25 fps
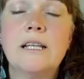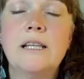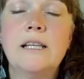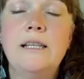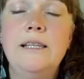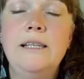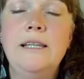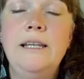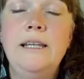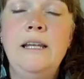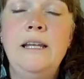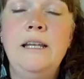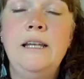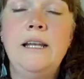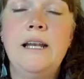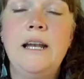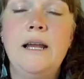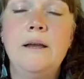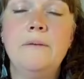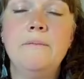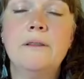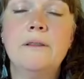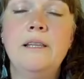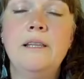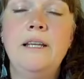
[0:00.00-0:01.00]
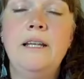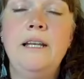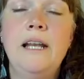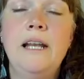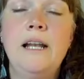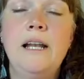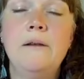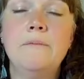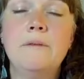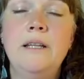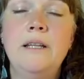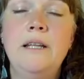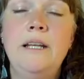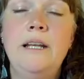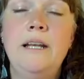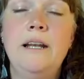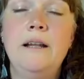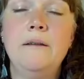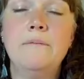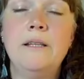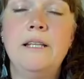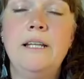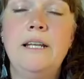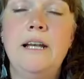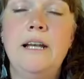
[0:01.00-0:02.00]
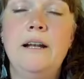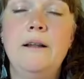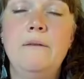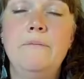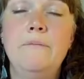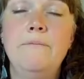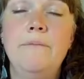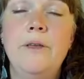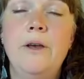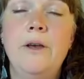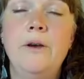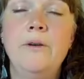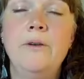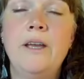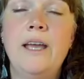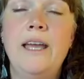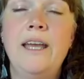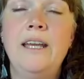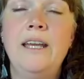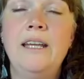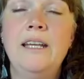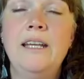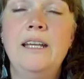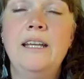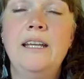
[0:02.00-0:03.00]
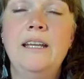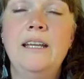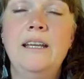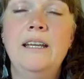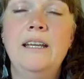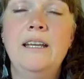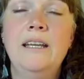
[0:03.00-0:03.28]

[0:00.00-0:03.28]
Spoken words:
just clean it up, clean it up, clean it up, clean it up. Okay.